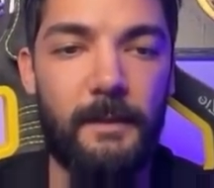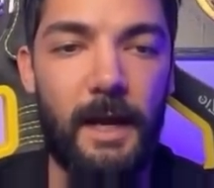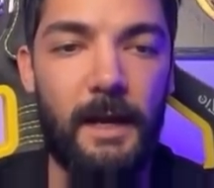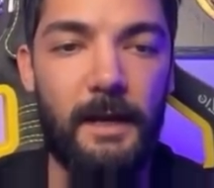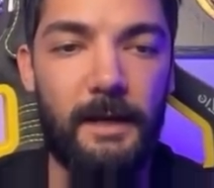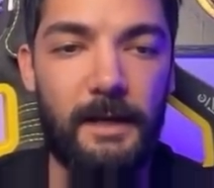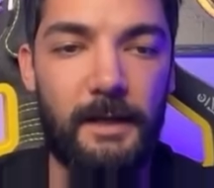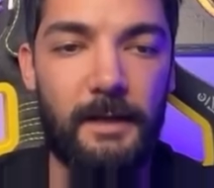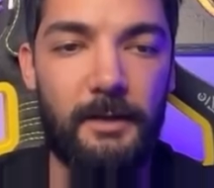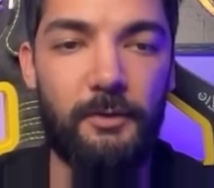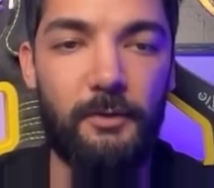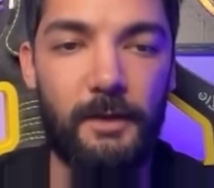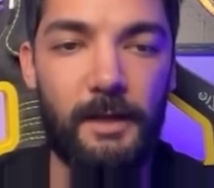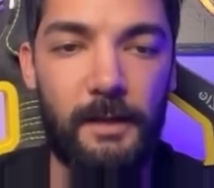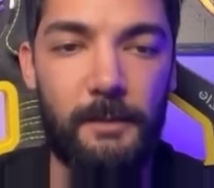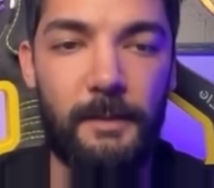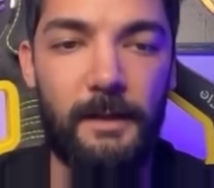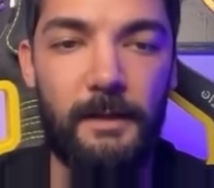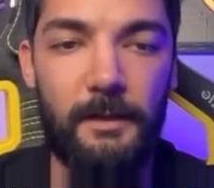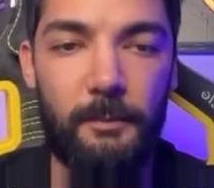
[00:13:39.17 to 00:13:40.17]
I can issue an
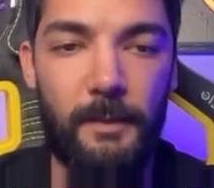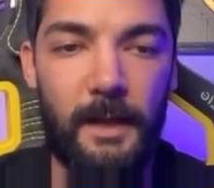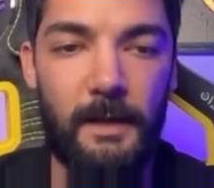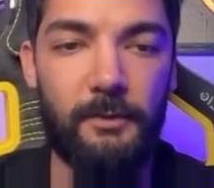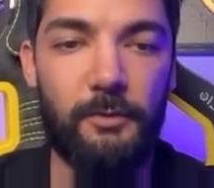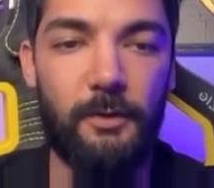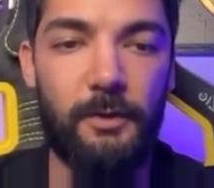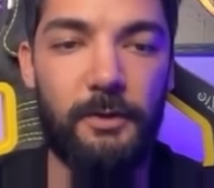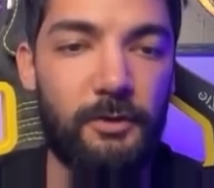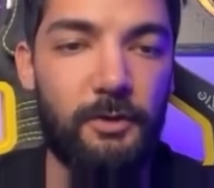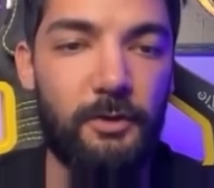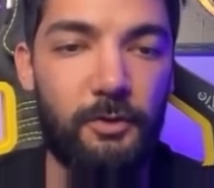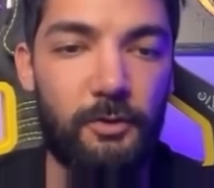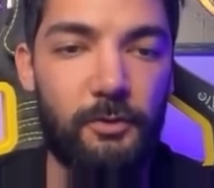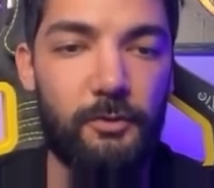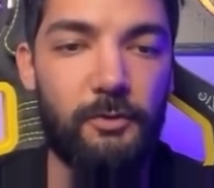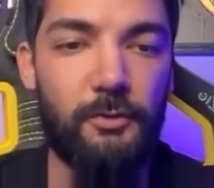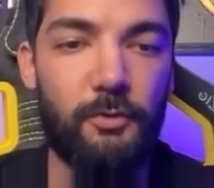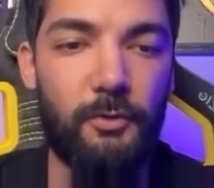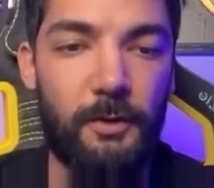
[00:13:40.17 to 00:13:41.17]
E M I T to buy
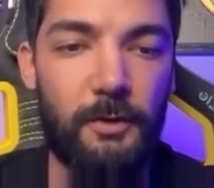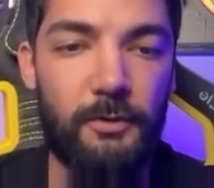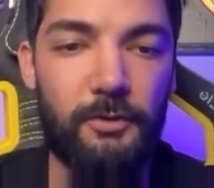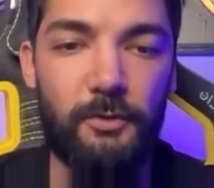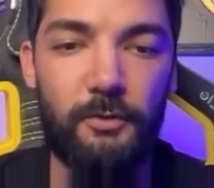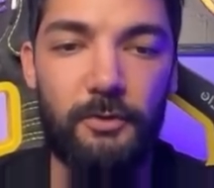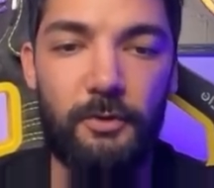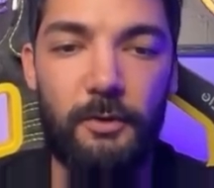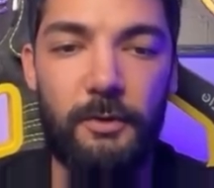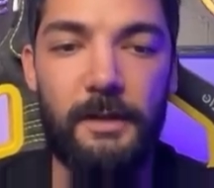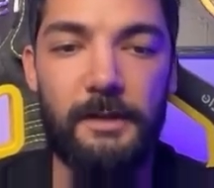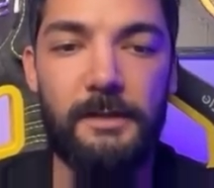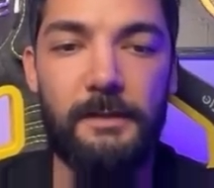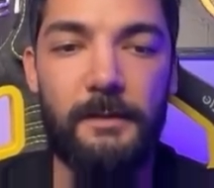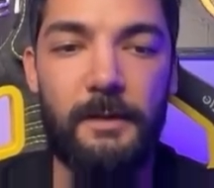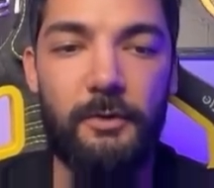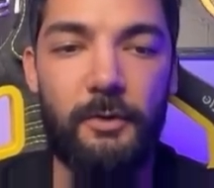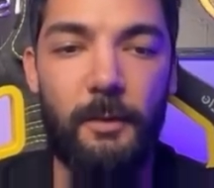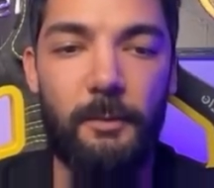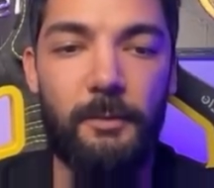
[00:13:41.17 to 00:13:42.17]
twenty-two units if
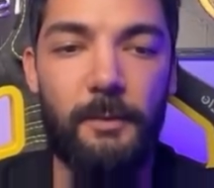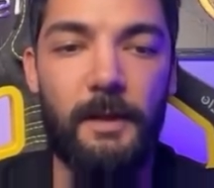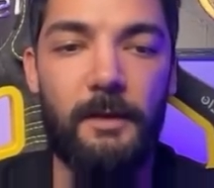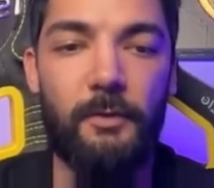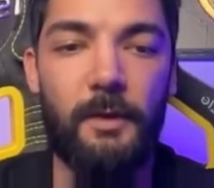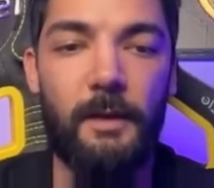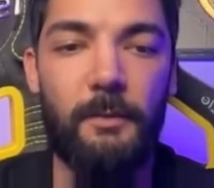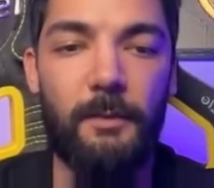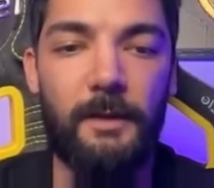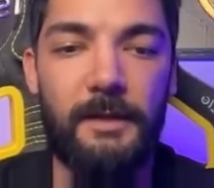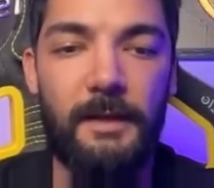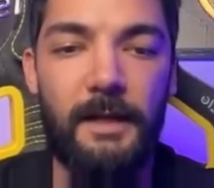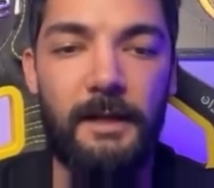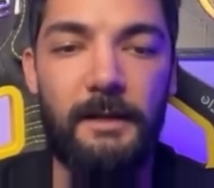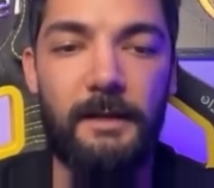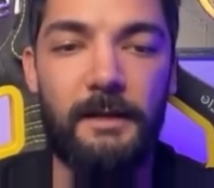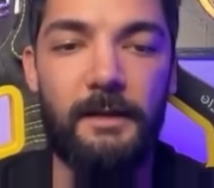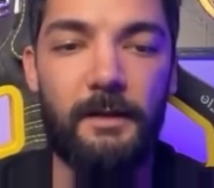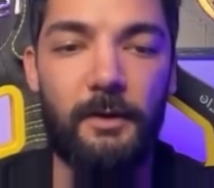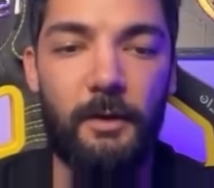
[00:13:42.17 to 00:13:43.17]
it drops by twelve
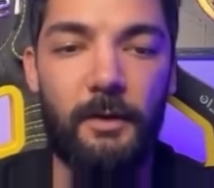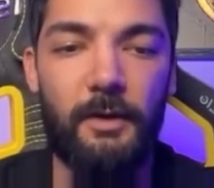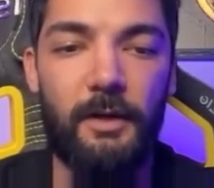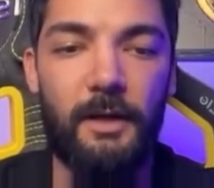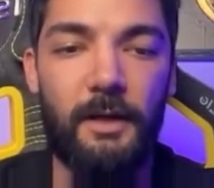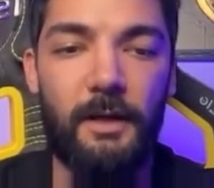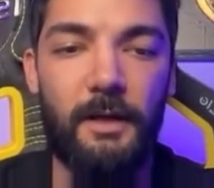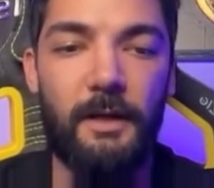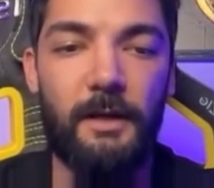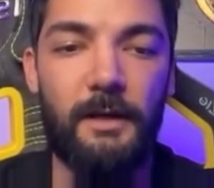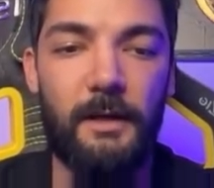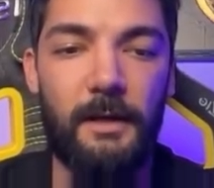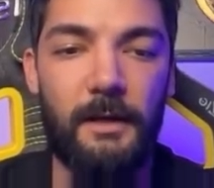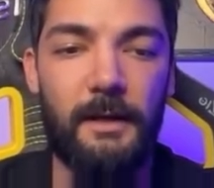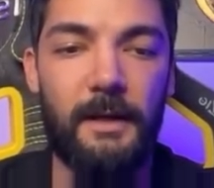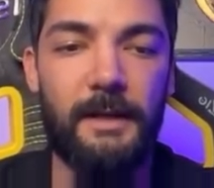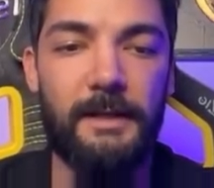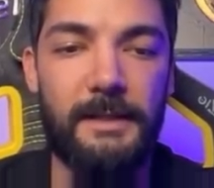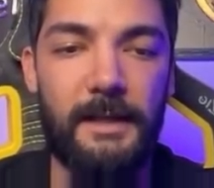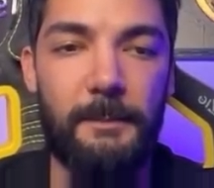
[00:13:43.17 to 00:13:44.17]
percent. Look, uh,
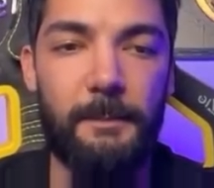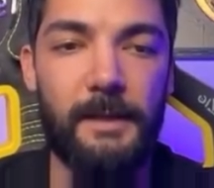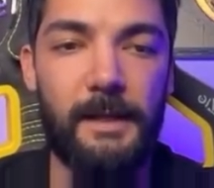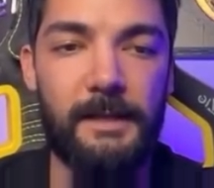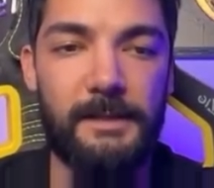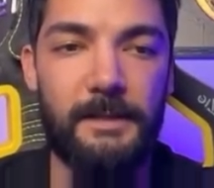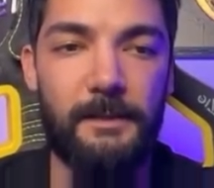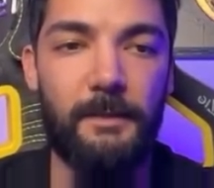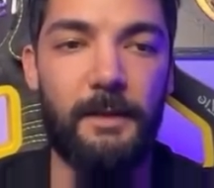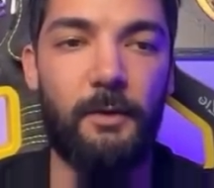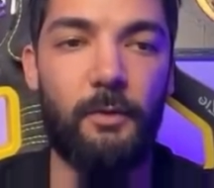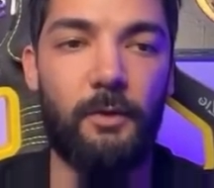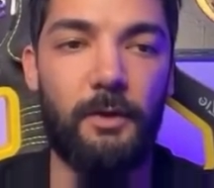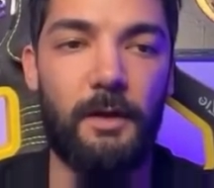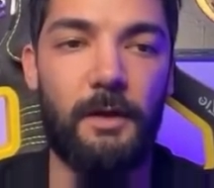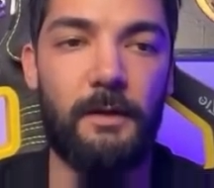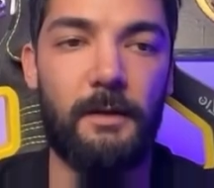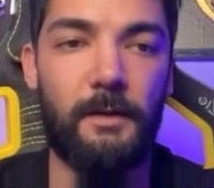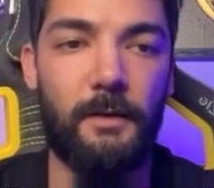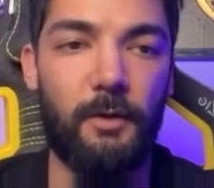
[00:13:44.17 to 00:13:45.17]
I said place E M I T
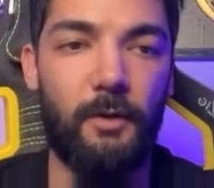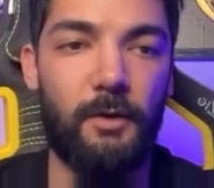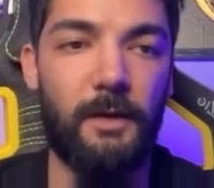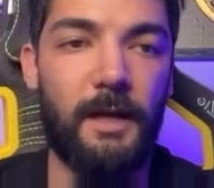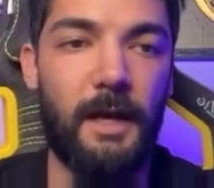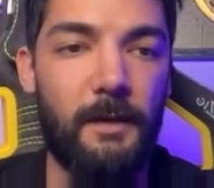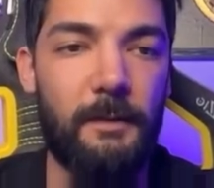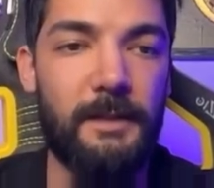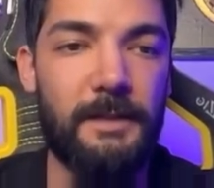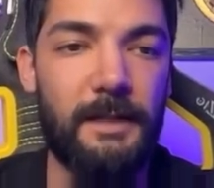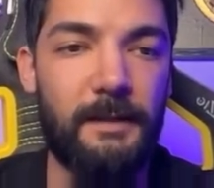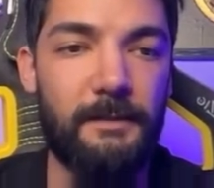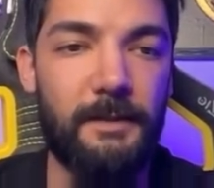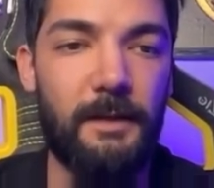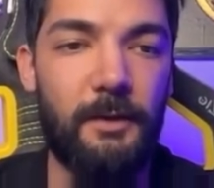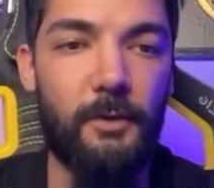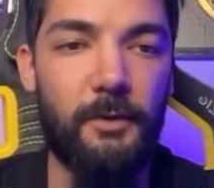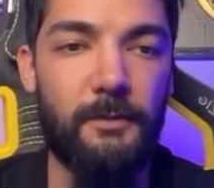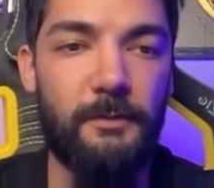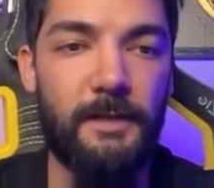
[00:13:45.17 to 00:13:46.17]
order. Look, I received a
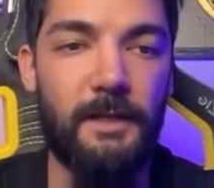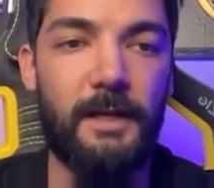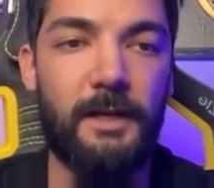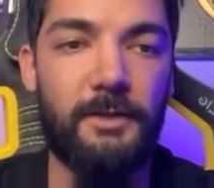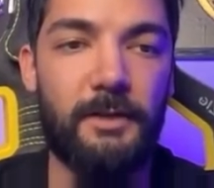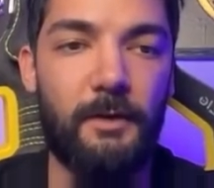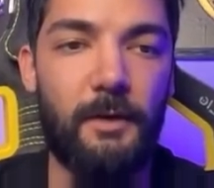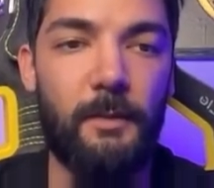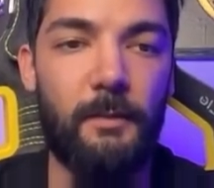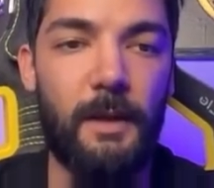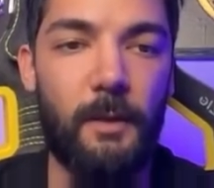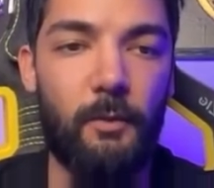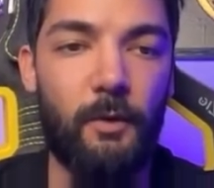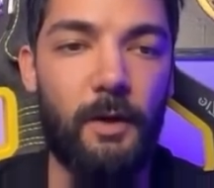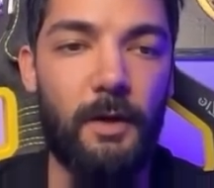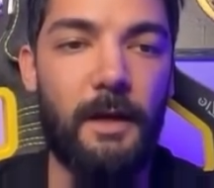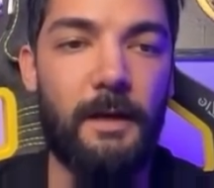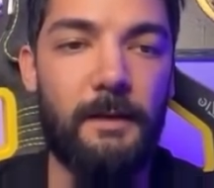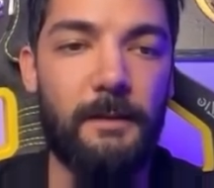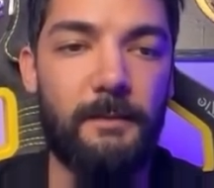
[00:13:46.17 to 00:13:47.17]
notification on my
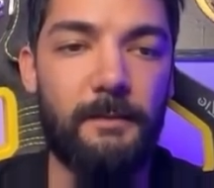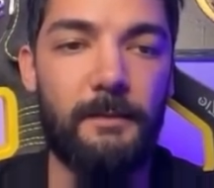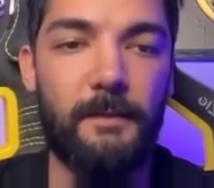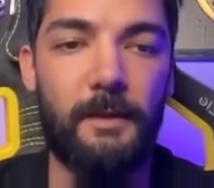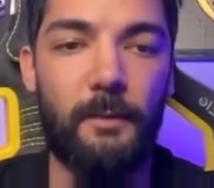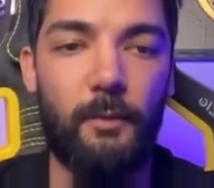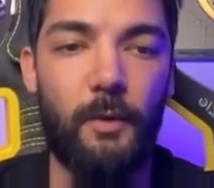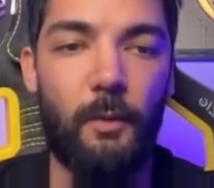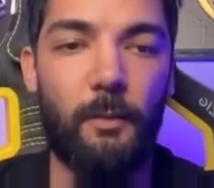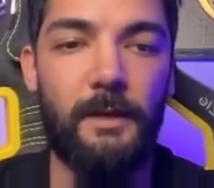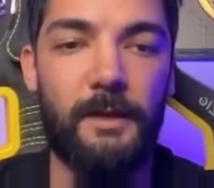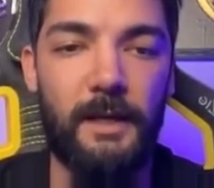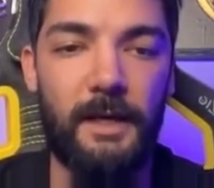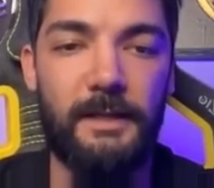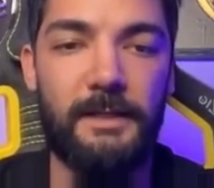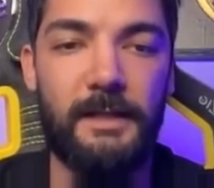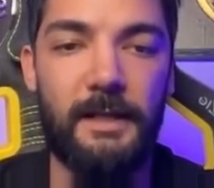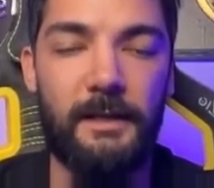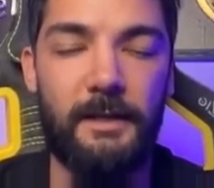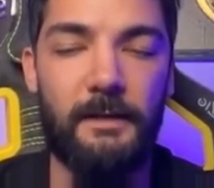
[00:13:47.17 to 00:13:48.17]
wallet. The moment I
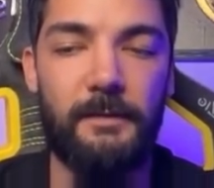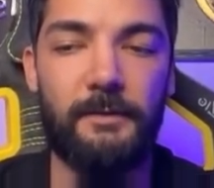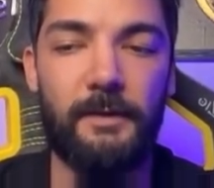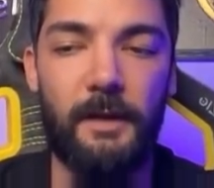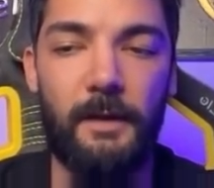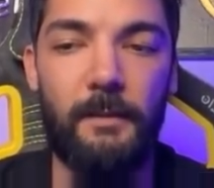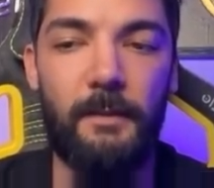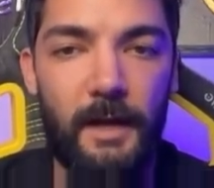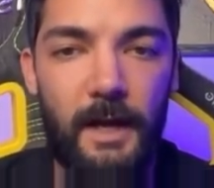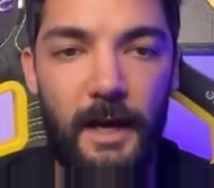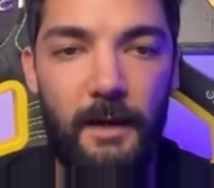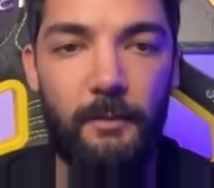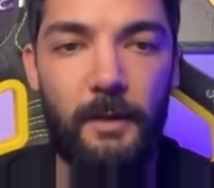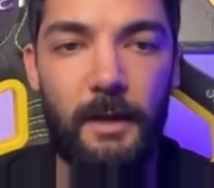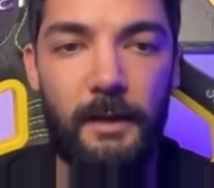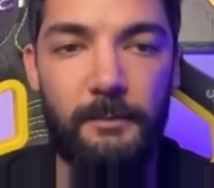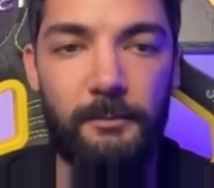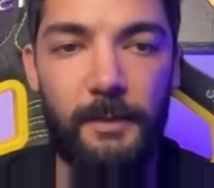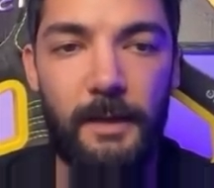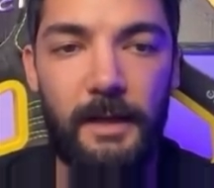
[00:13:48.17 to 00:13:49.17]
say confirm, I will
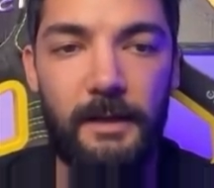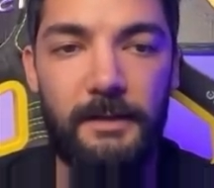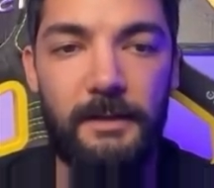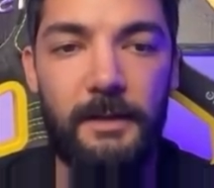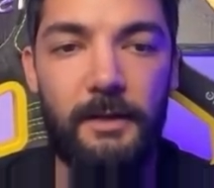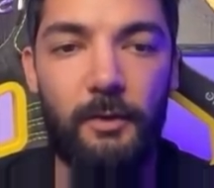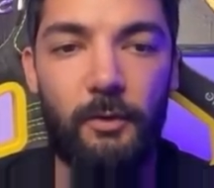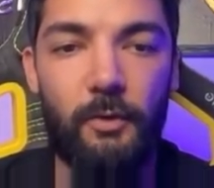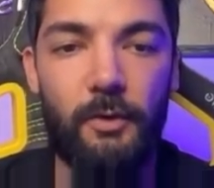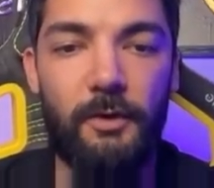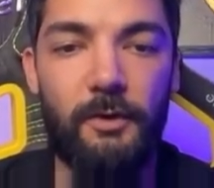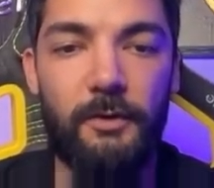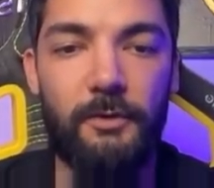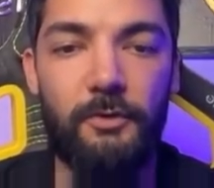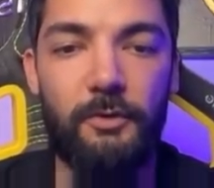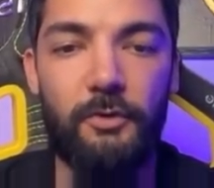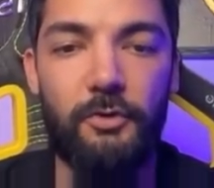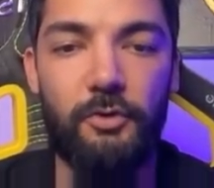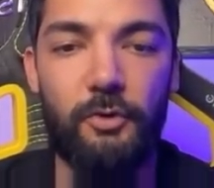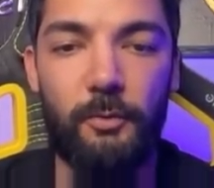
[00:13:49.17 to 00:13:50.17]
have placed the order
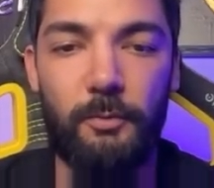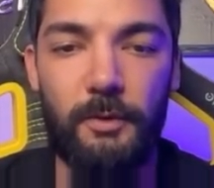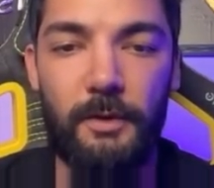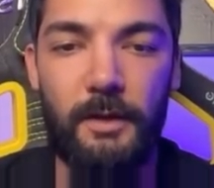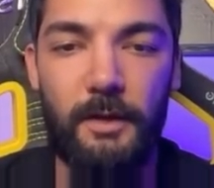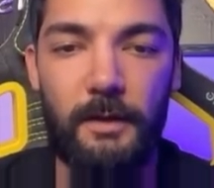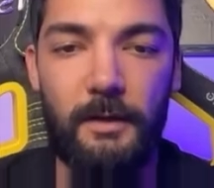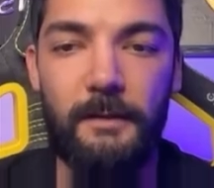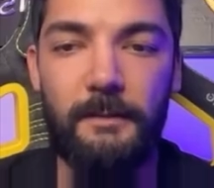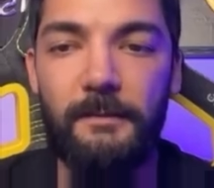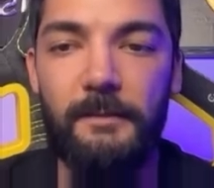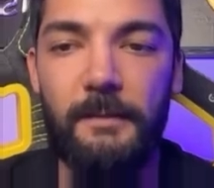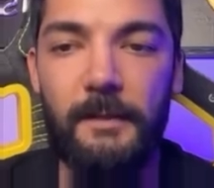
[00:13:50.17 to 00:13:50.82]
through Jupiter.